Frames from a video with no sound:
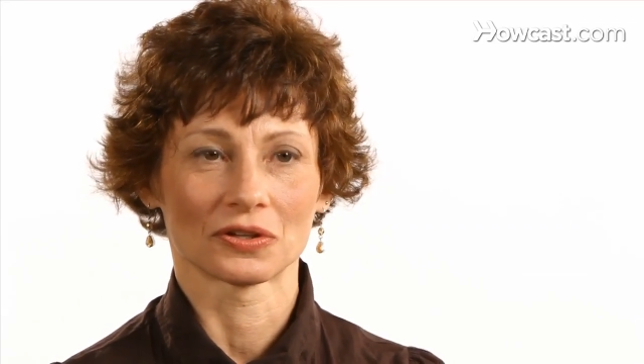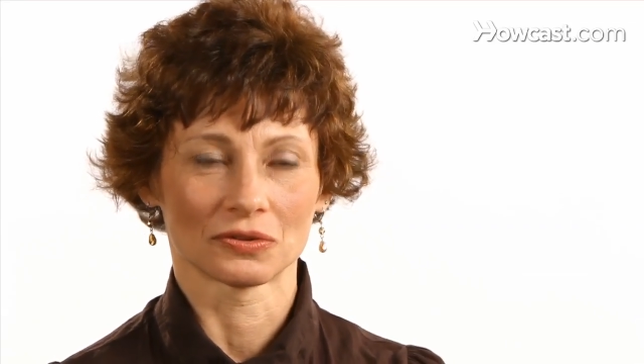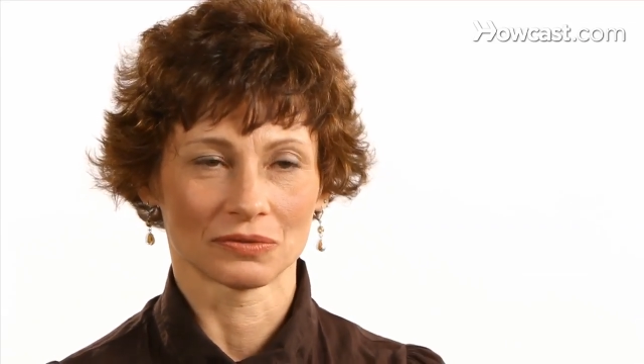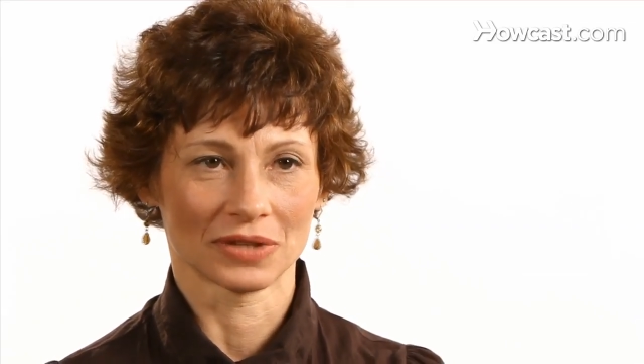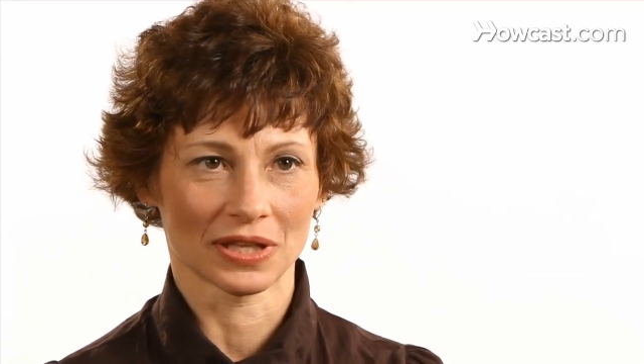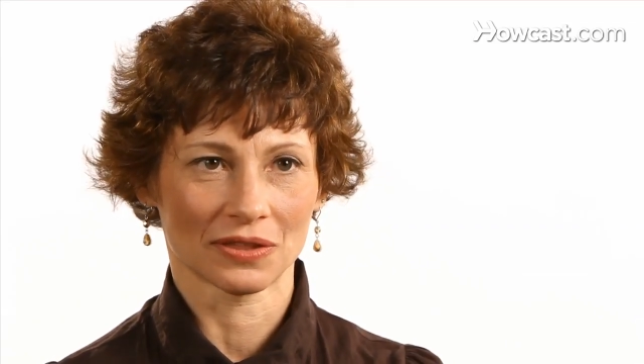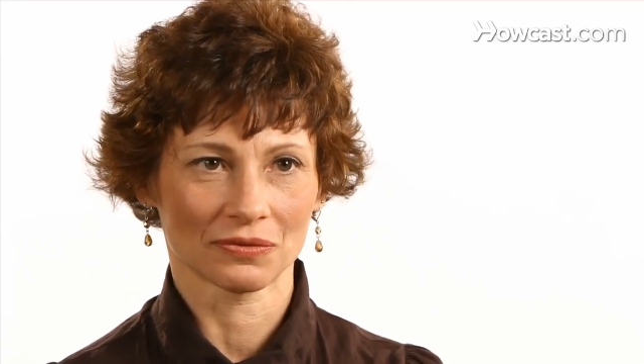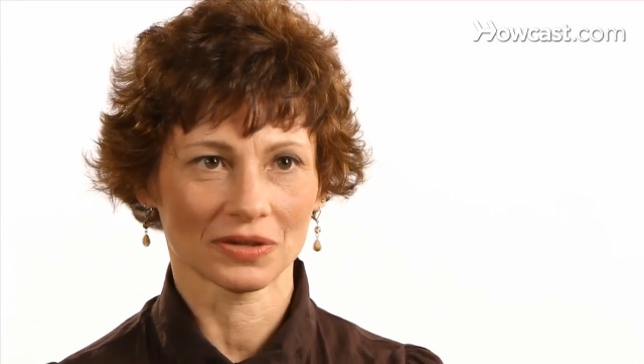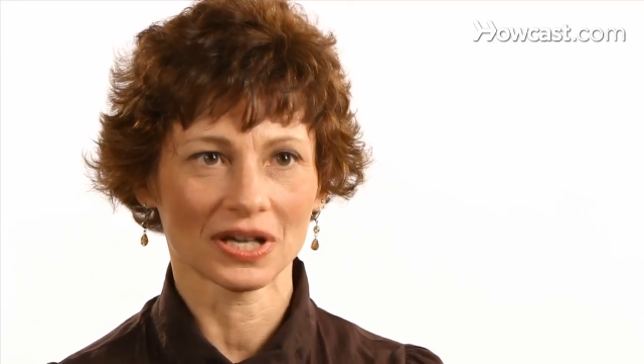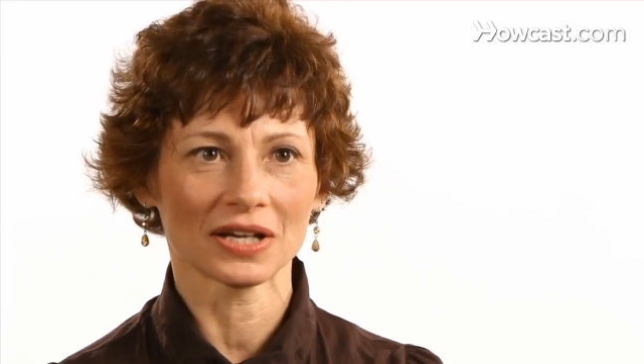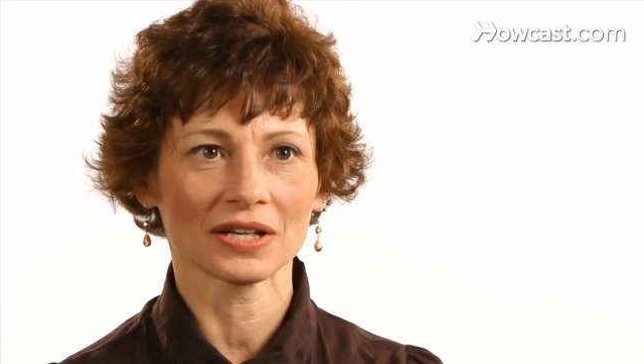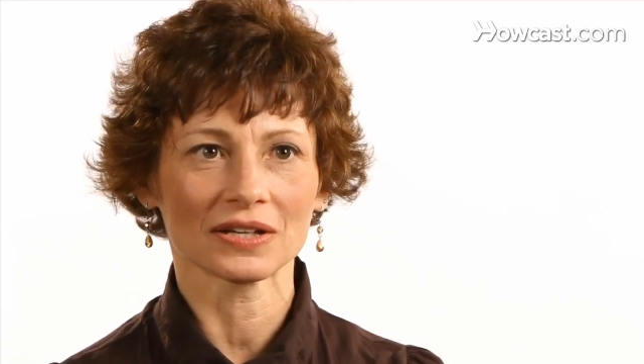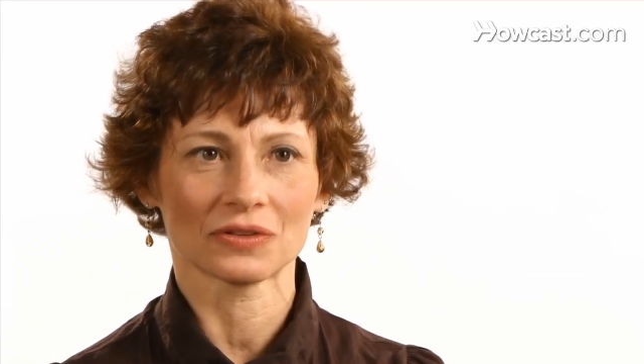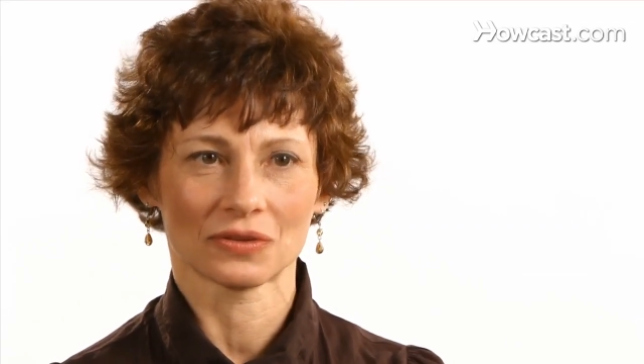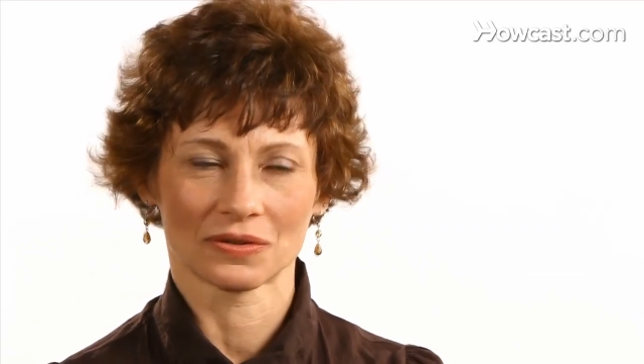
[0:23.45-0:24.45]

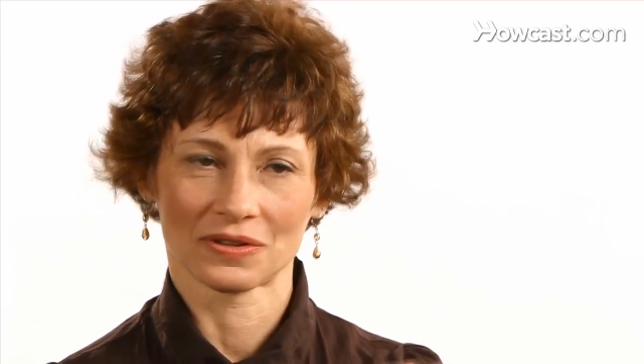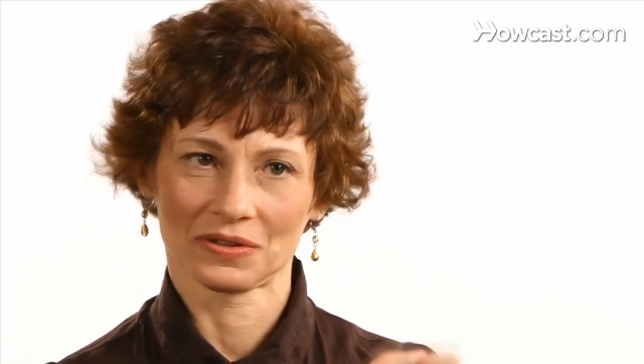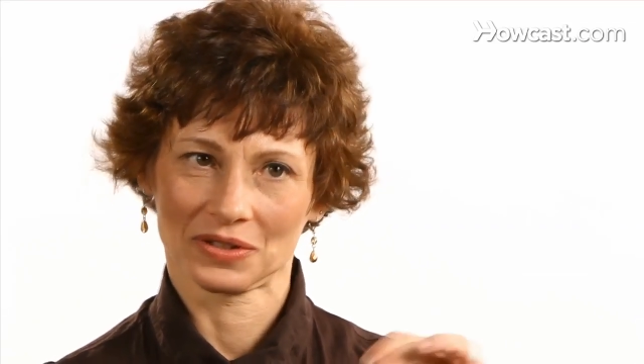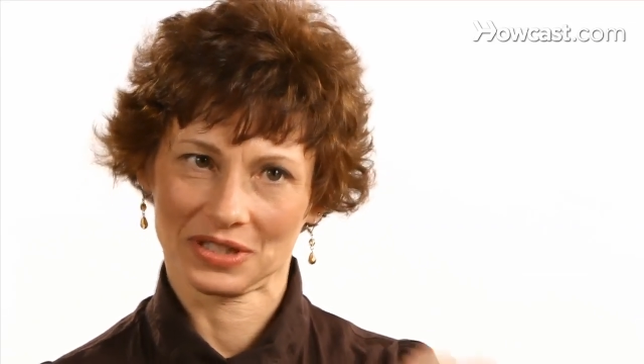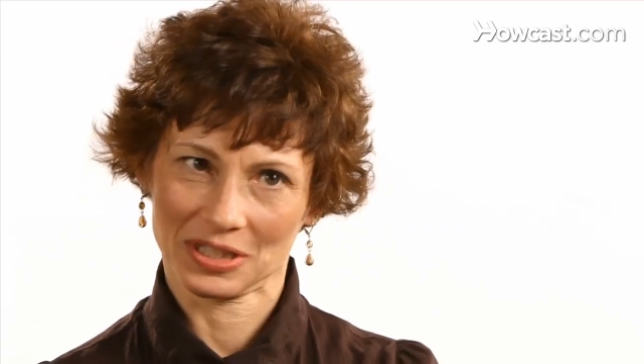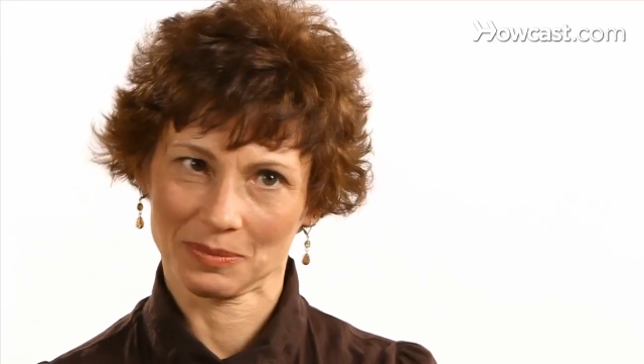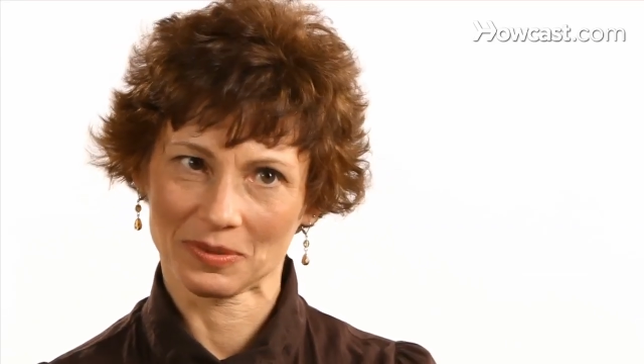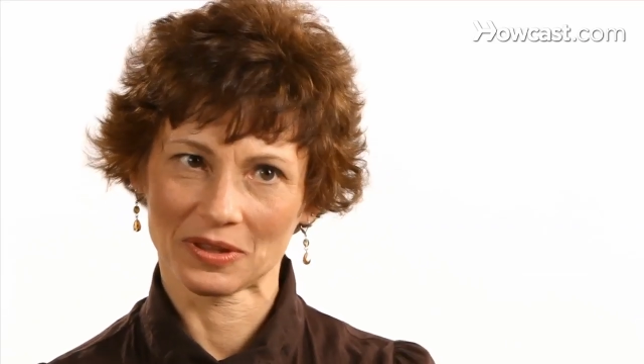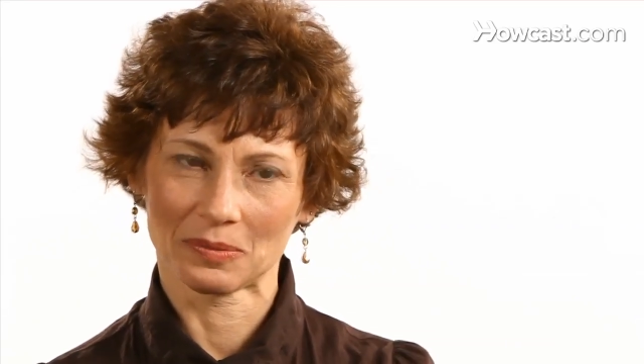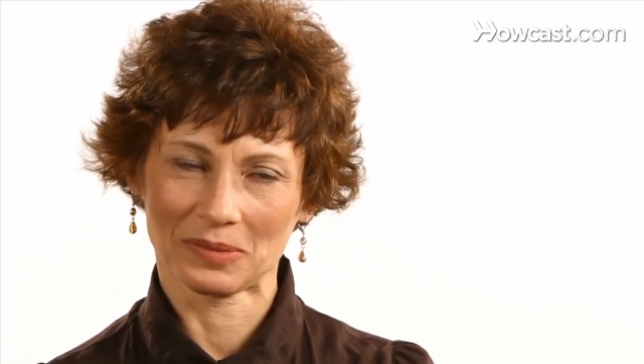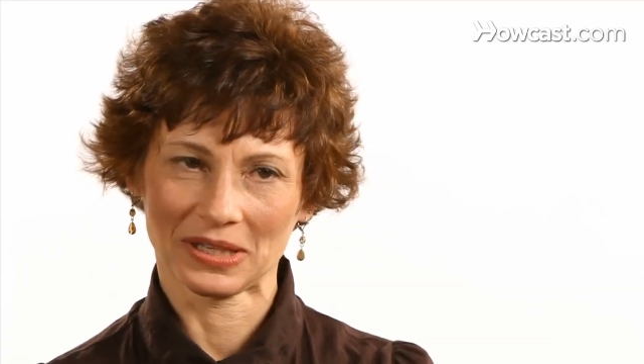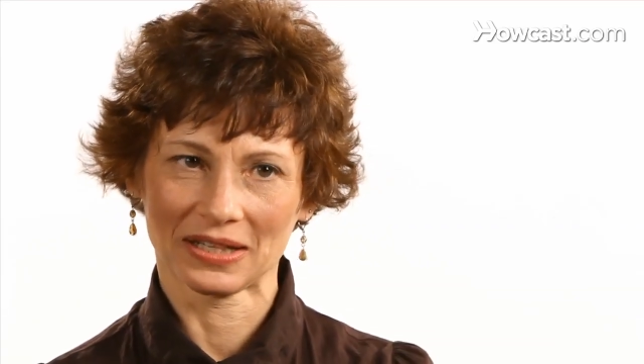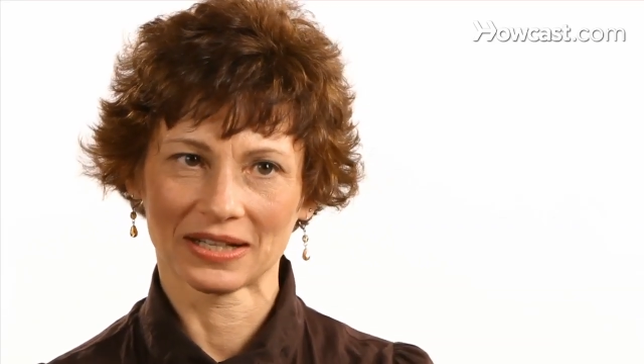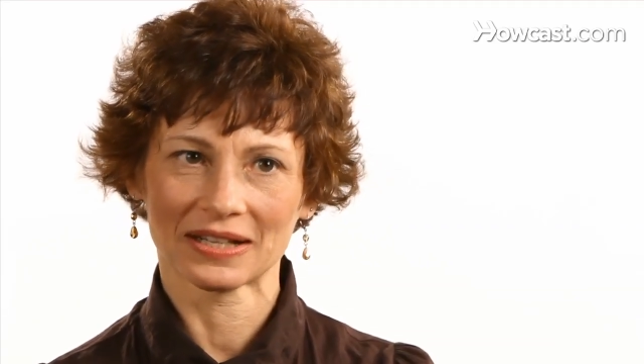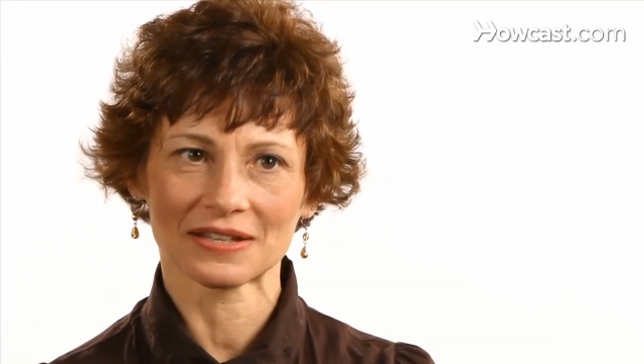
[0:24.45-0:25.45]
urethra, through the tip of the
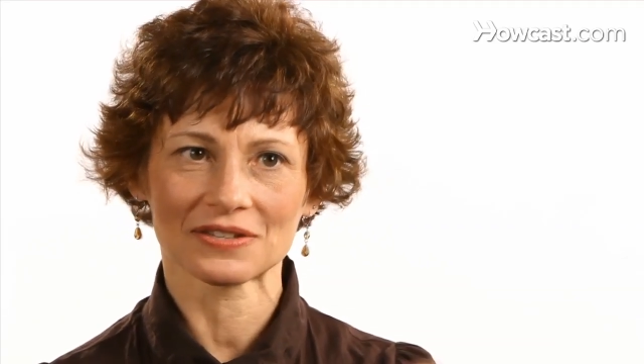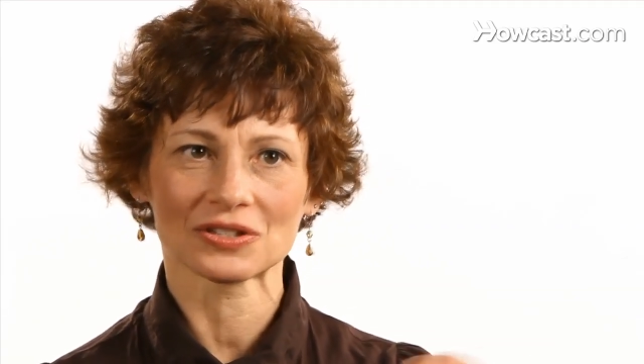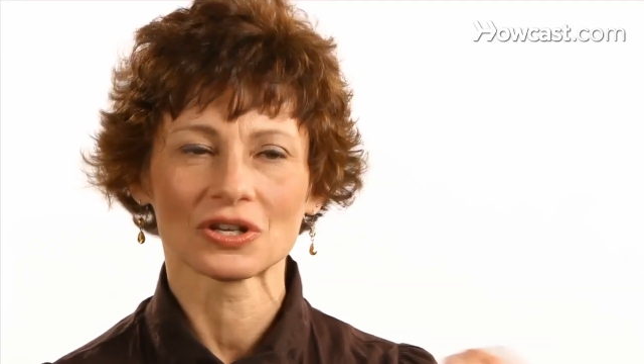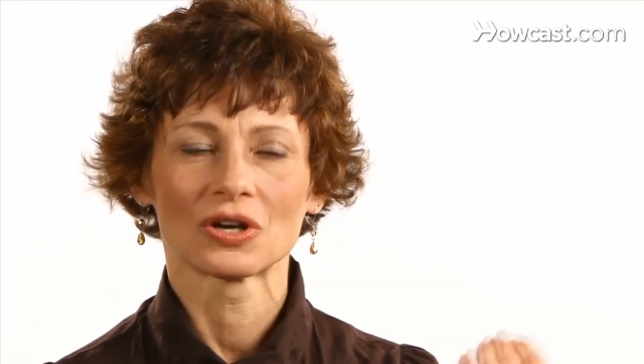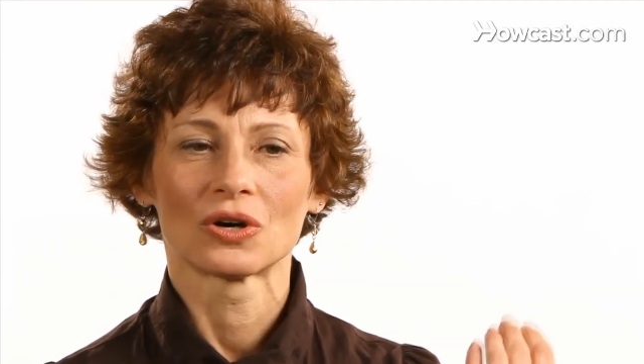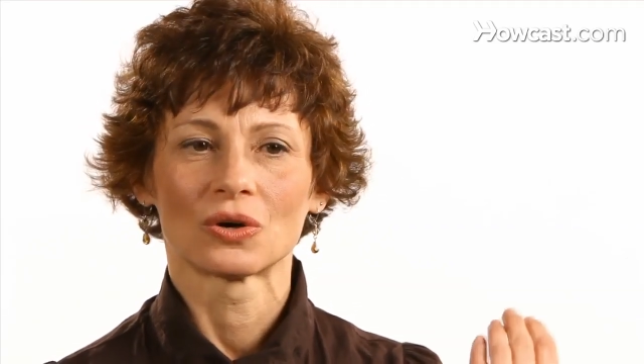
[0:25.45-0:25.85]
penis,